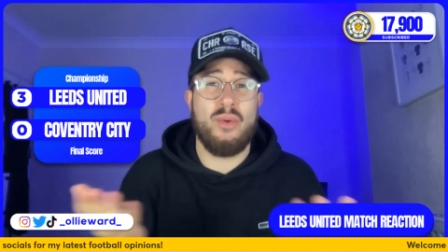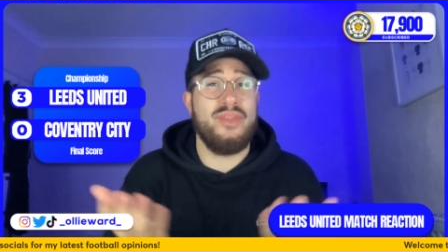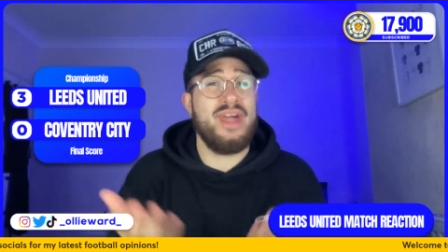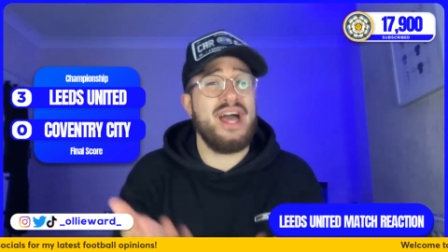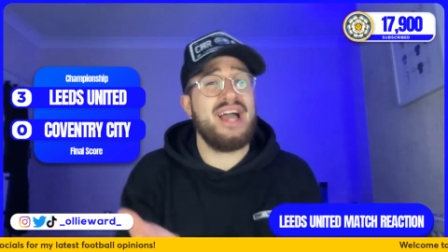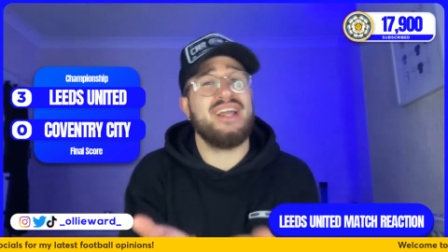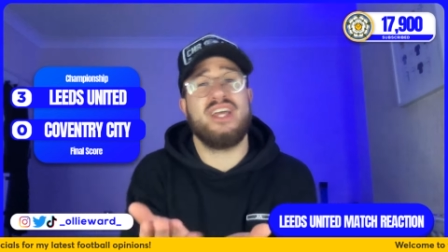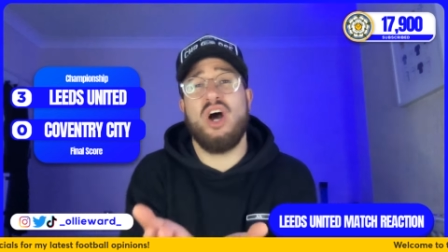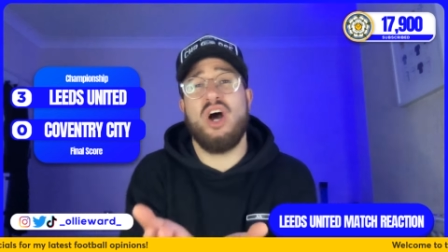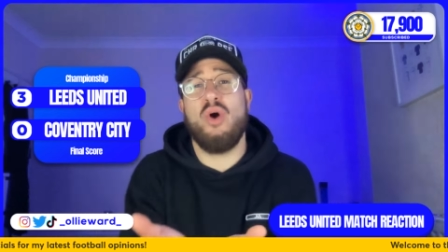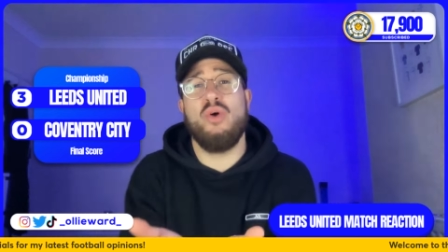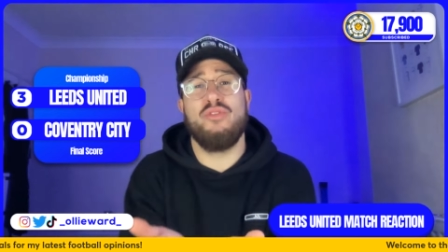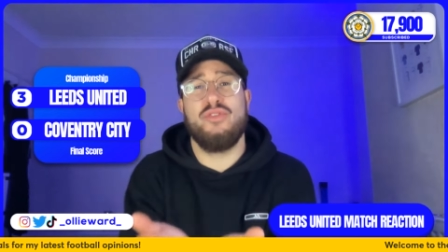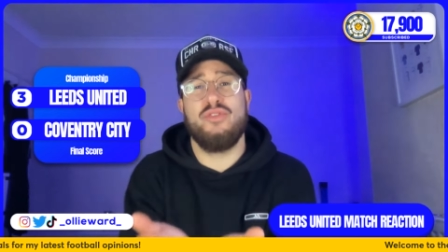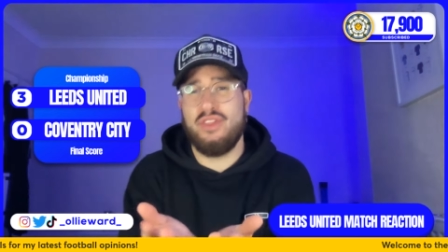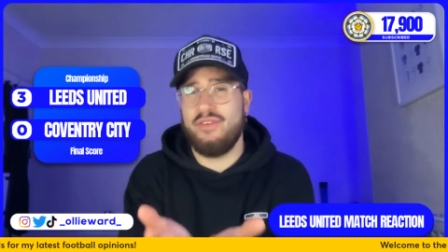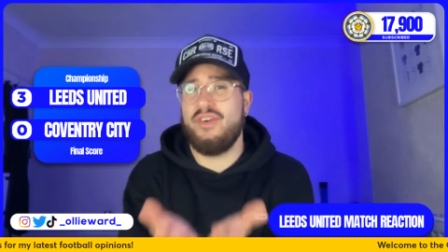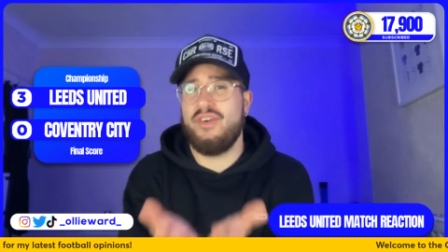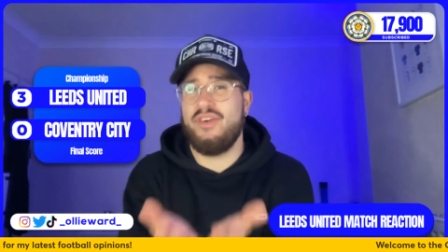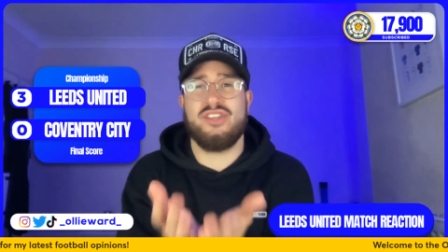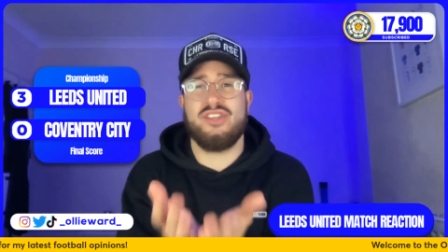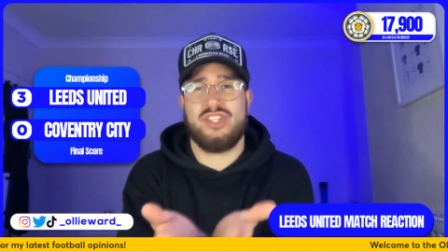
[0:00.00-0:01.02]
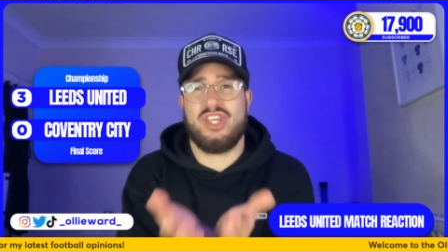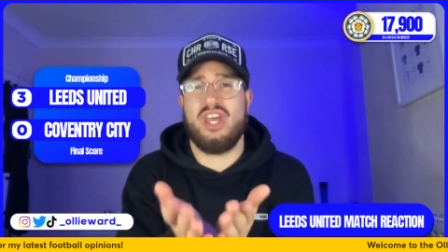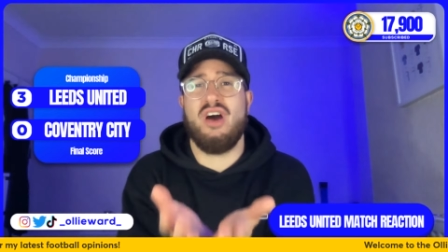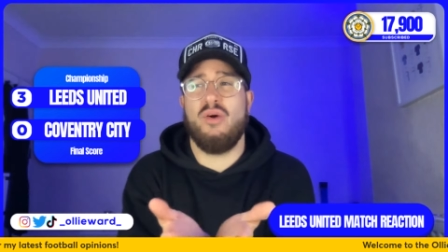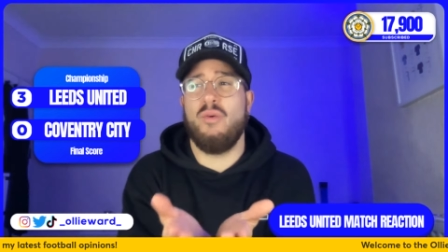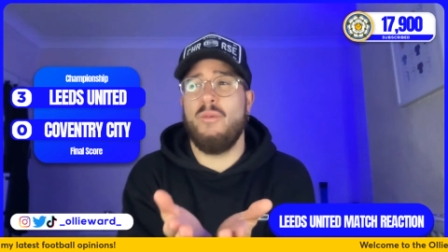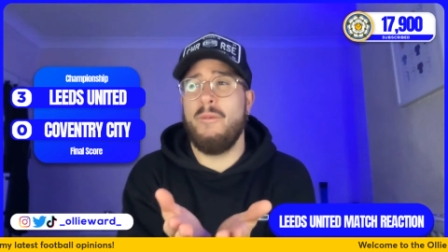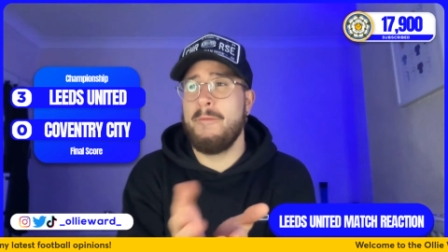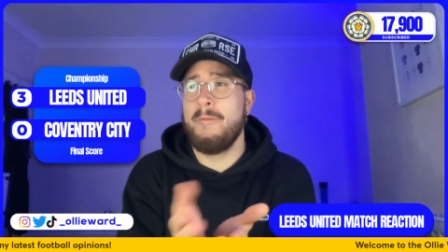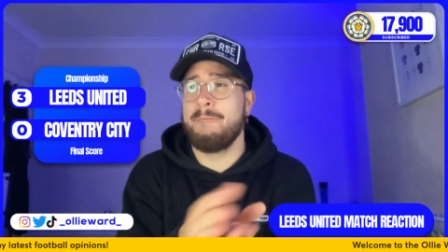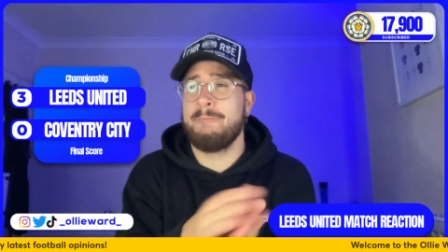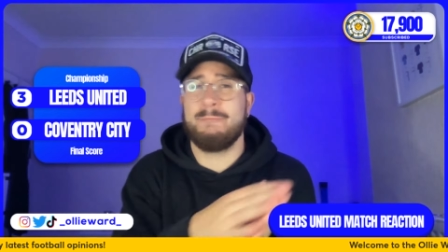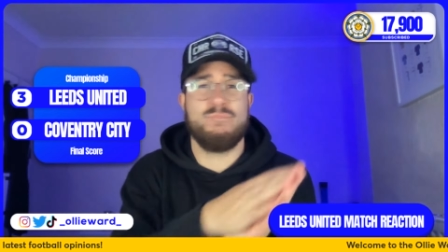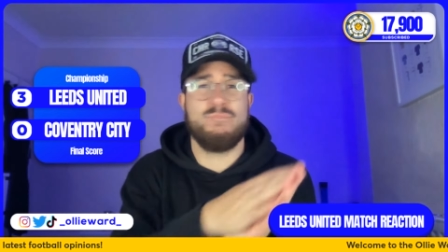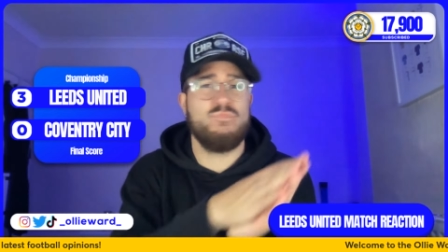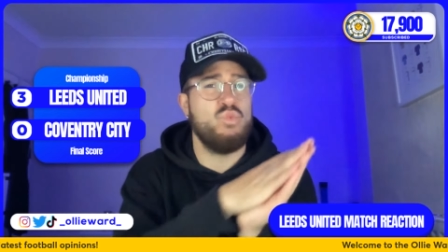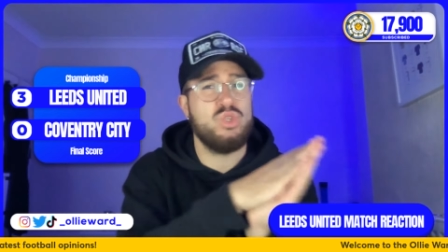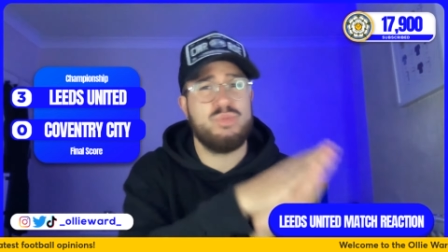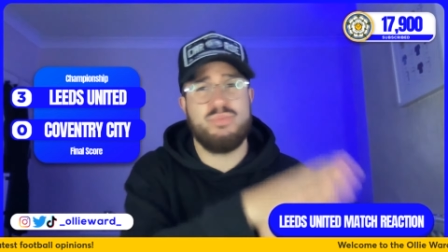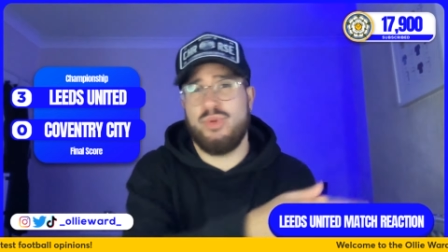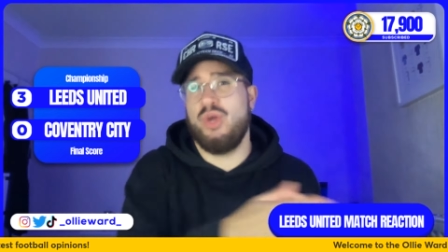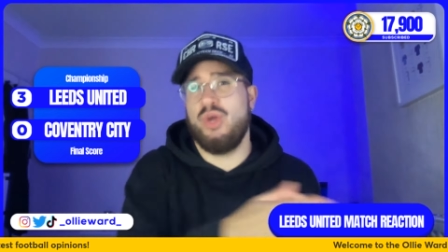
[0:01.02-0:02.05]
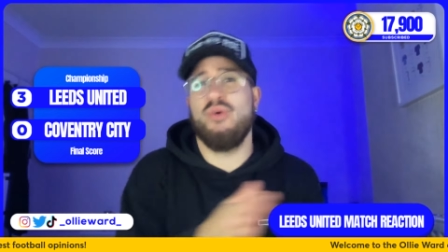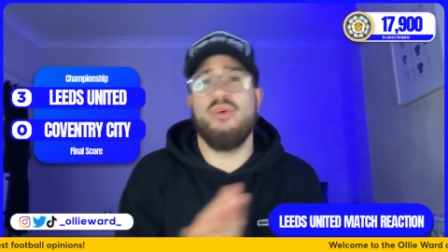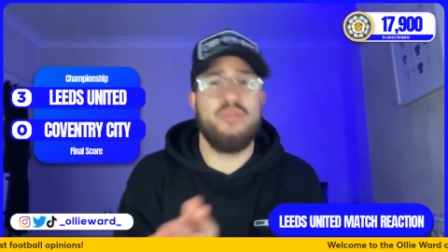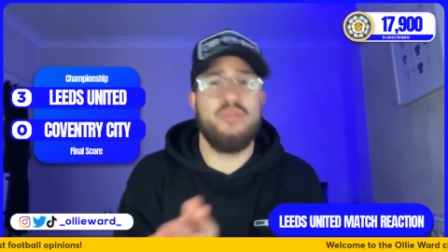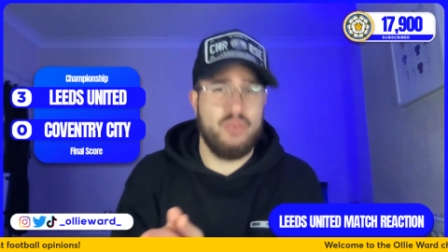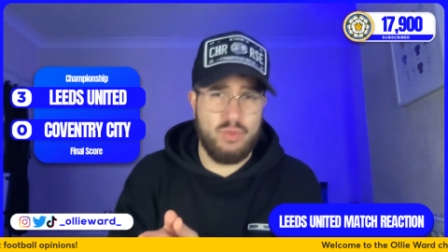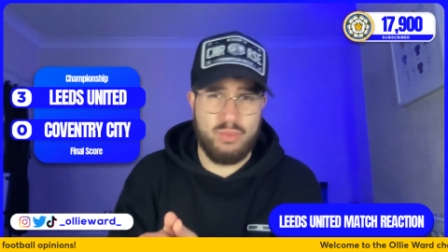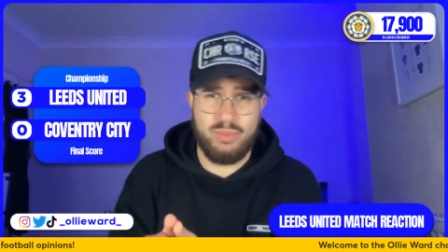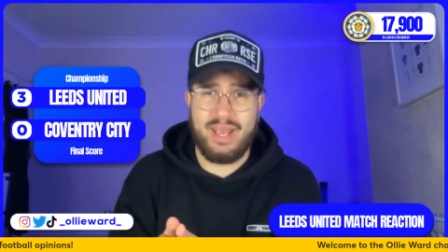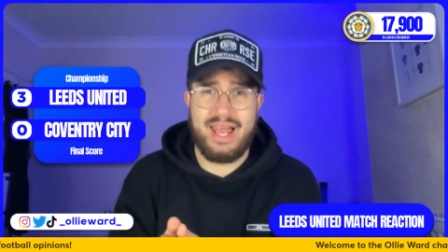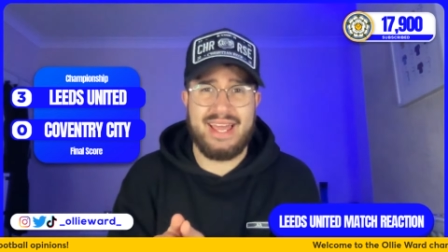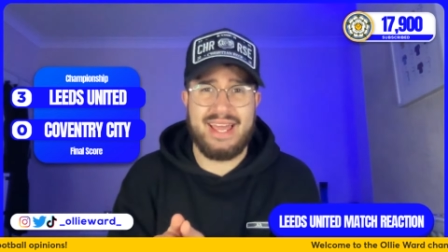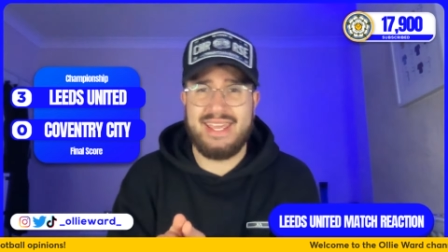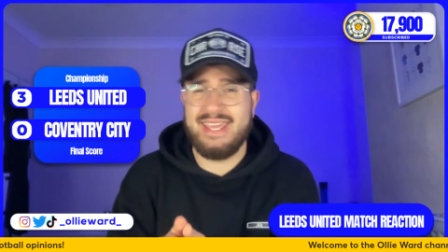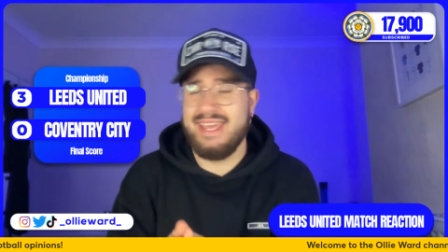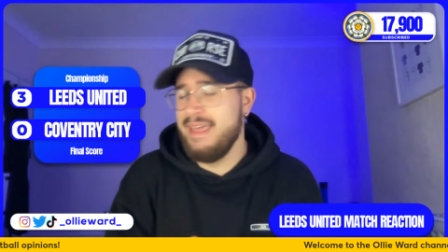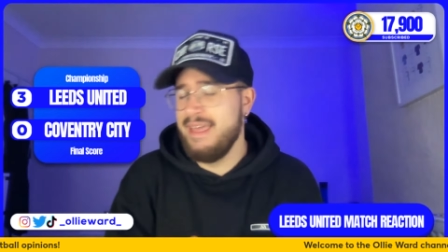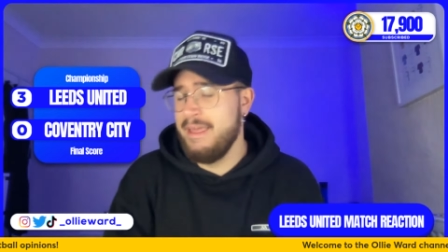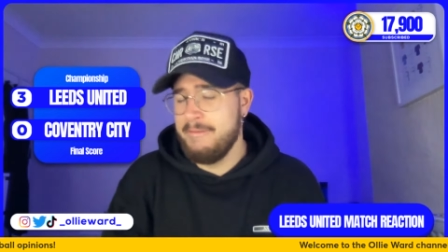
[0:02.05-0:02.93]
And that goal for the first goal was beautiful play.